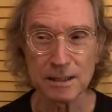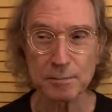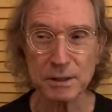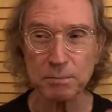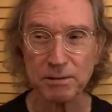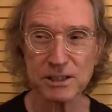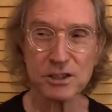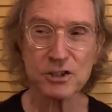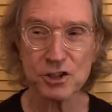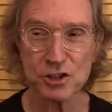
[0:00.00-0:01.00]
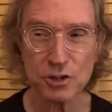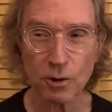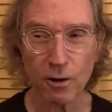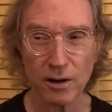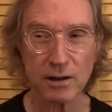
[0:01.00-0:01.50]
but the place to
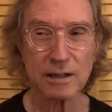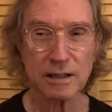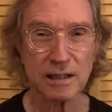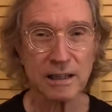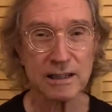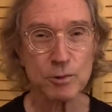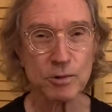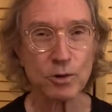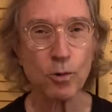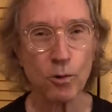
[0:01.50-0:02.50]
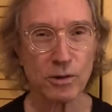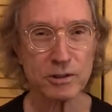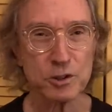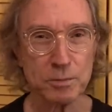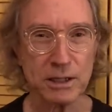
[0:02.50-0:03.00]
start is with horn
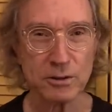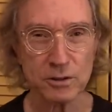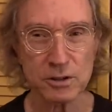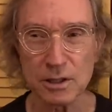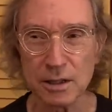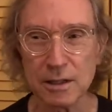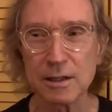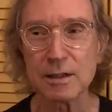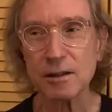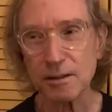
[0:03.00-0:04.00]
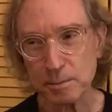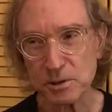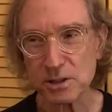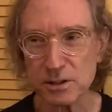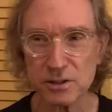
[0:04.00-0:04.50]
speakers.
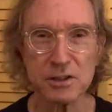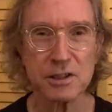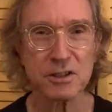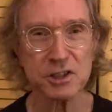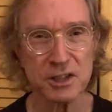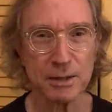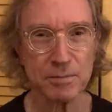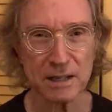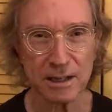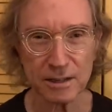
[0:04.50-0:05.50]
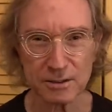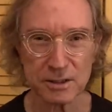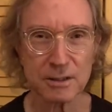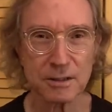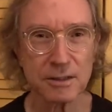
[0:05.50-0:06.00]
Klipsches,
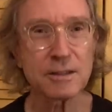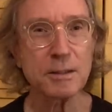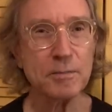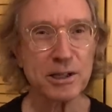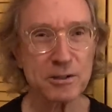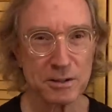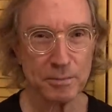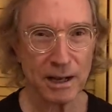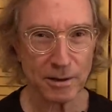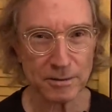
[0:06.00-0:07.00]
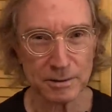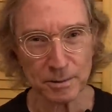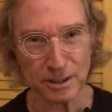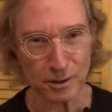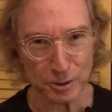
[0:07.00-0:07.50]
JBLs, the bigger the better,
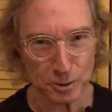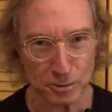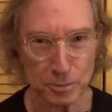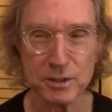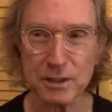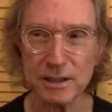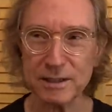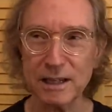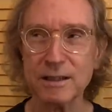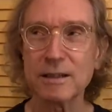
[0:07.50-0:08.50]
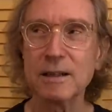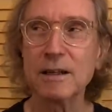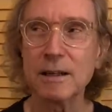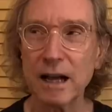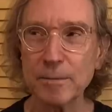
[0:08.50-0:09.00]
depending on your room size again.
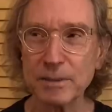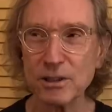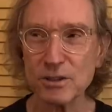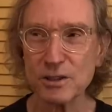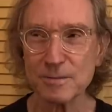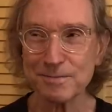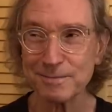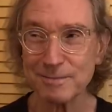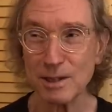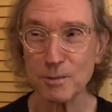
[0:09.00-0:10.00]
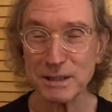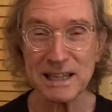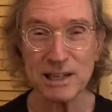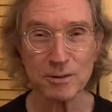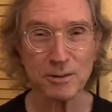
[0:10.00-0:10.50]
Because, you know, when you
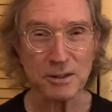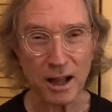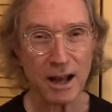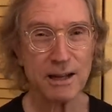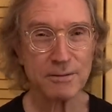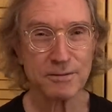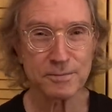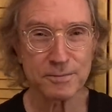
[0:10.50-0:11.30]
hear live